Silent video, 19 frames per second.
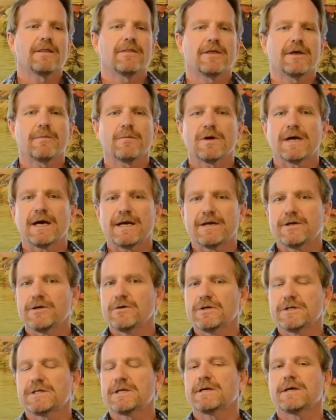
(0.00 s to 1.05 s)
Then what I
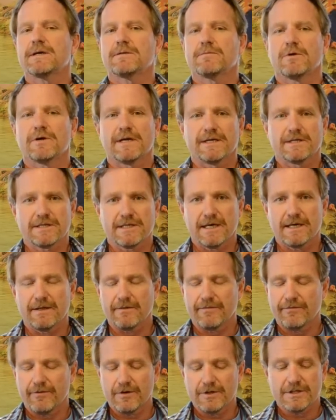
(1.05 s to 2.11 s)
do is, what I said
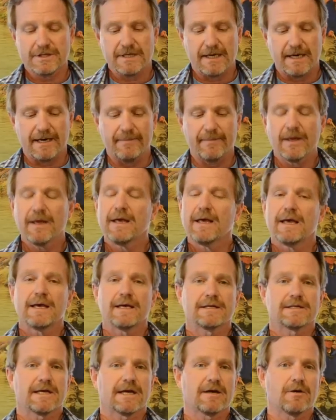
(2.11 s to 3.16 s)
the first time,
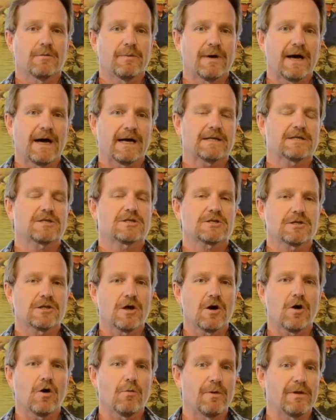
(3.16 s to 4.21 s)
is I go back
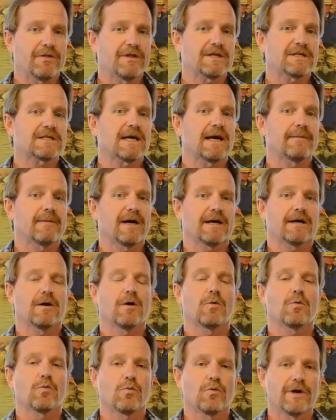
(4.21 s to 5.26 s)
slow, but this time I
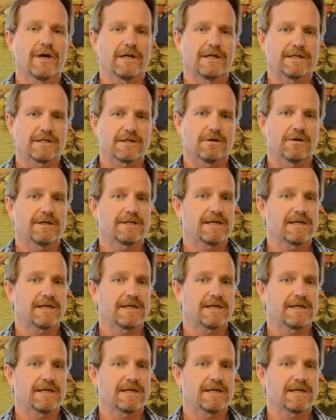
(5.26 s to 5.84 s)
go really slow.